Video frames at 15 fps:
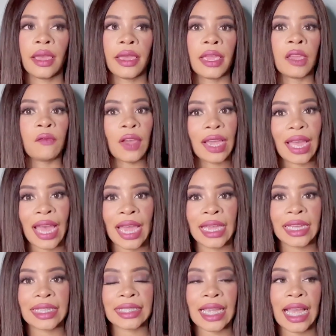if a guy
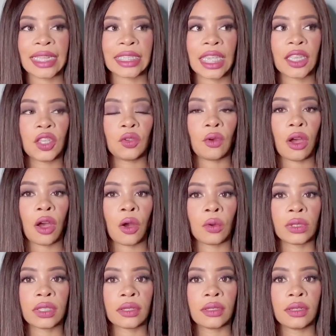is asking you
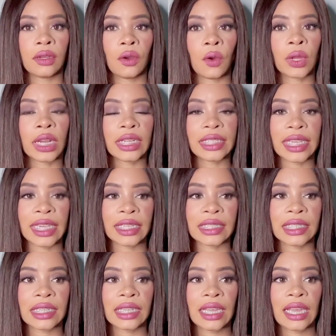out on a date
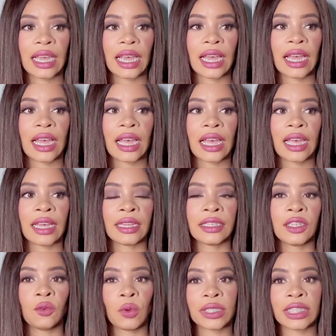and he
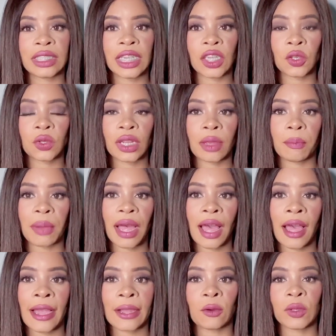wants to take you to the
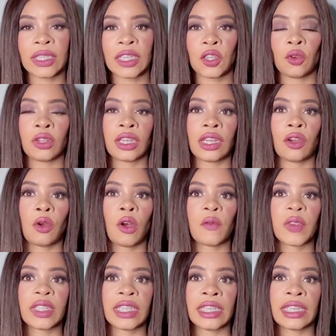park or take you out on a coffee
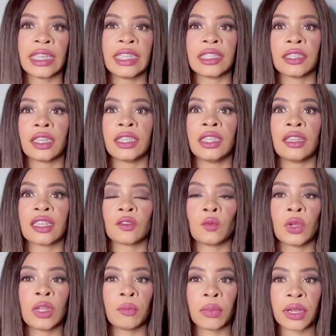date, and he doesn't want
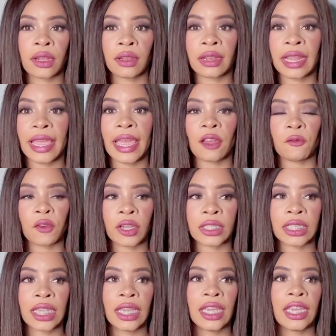to put a lot of effort
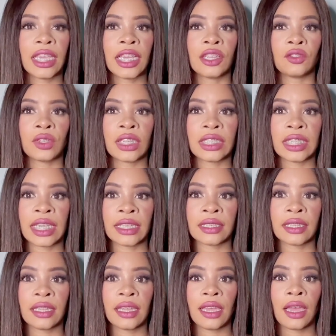into the date,
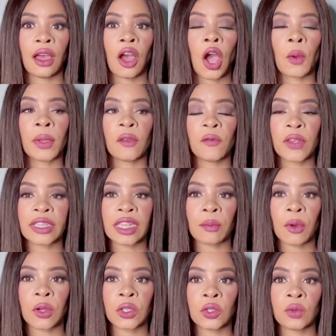how he feels
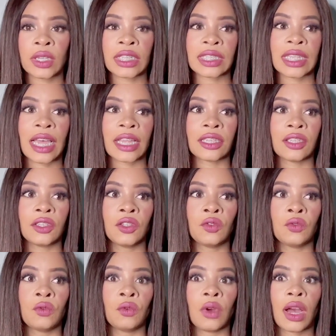about you is that
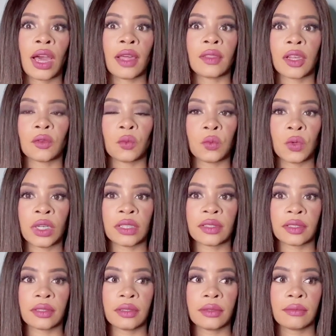you are not worth
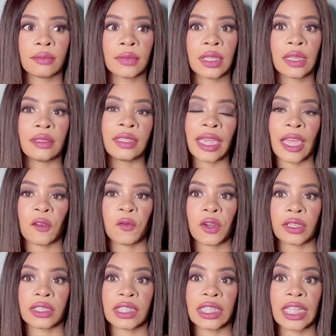the effort.
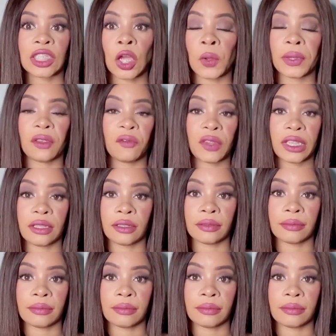That's how he feels.